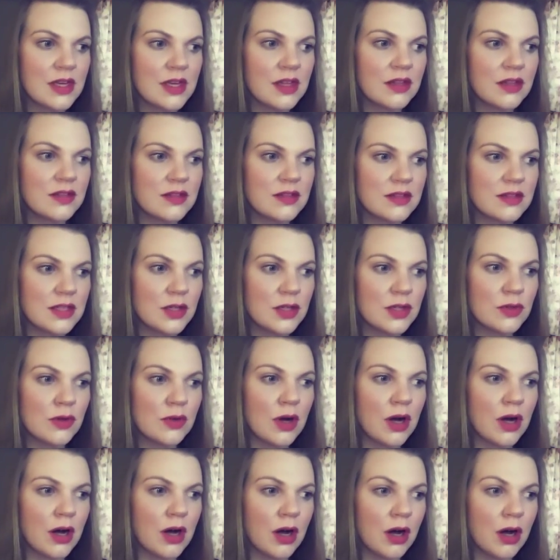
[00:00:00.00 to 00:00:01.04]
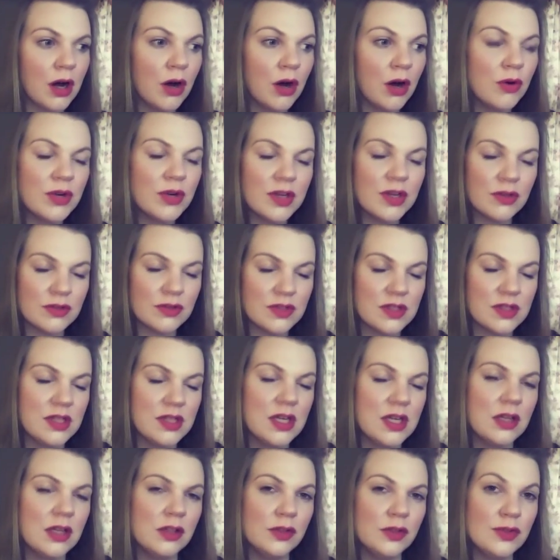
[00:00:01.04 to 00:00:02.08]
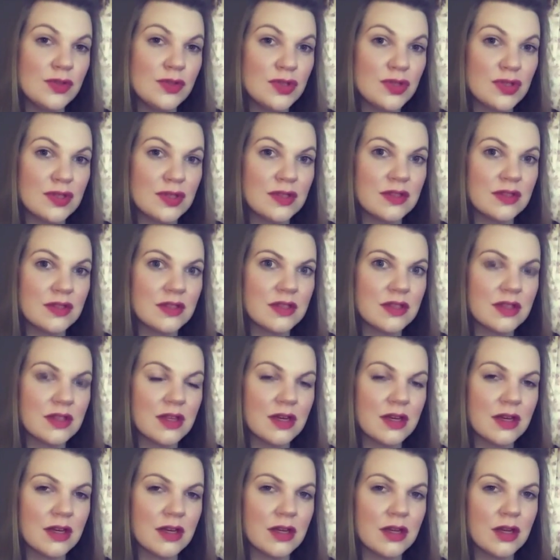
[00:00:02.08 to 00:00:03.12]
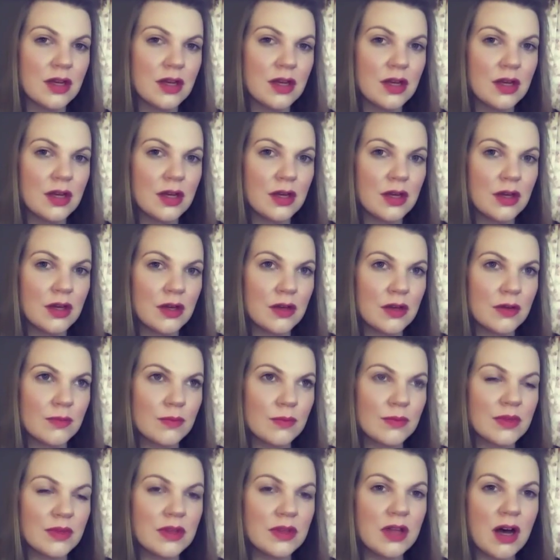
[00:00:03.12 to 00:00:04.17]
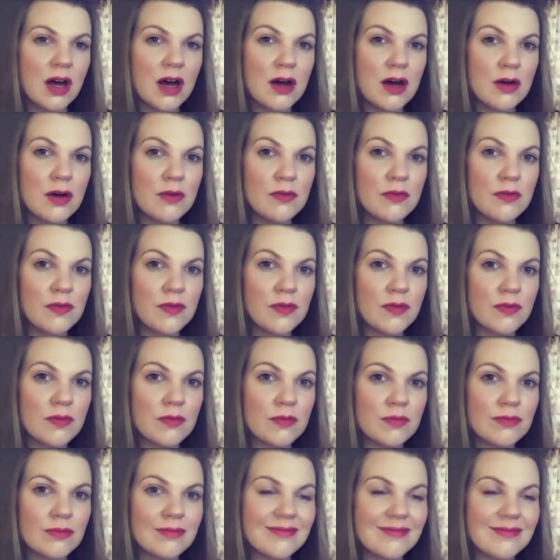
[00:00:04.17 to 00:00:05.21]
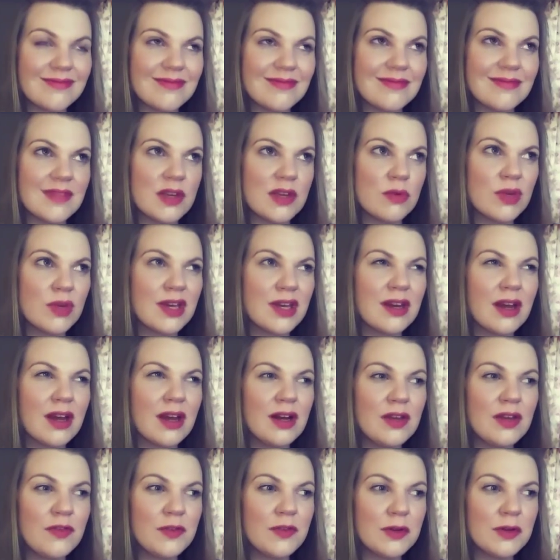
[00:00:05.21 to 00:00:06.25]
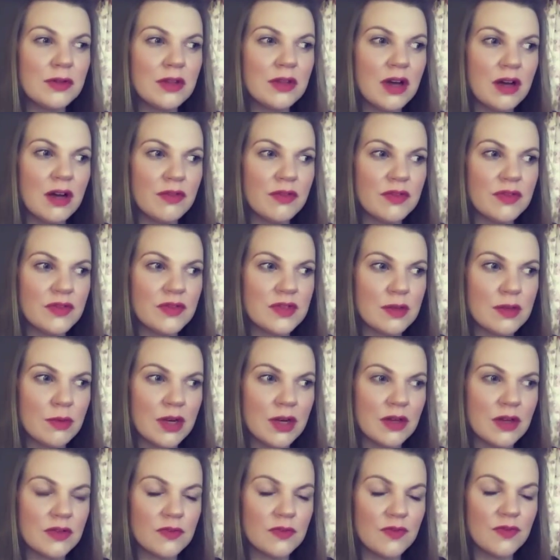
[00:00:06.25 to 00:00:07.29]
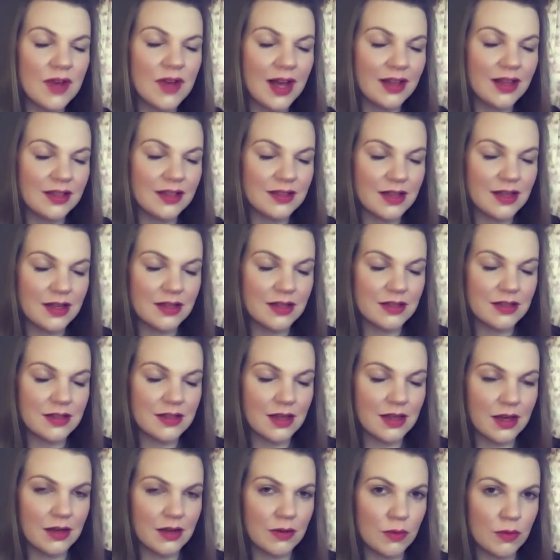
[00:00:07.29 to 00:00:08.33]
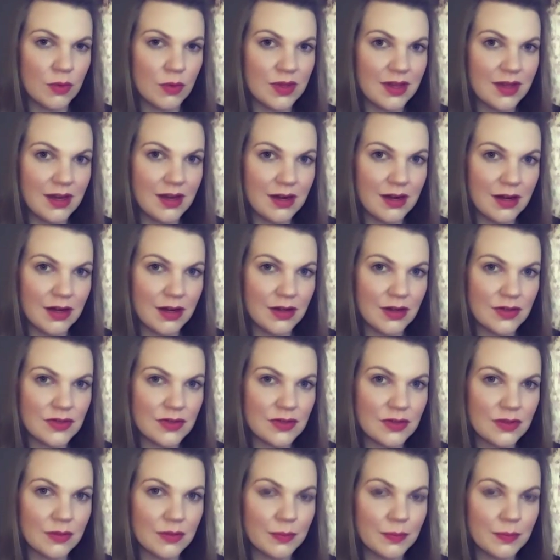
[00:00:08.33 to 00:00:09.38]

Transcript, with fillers: still holding on to the illusions that love we can only feel love if someone else validates that within us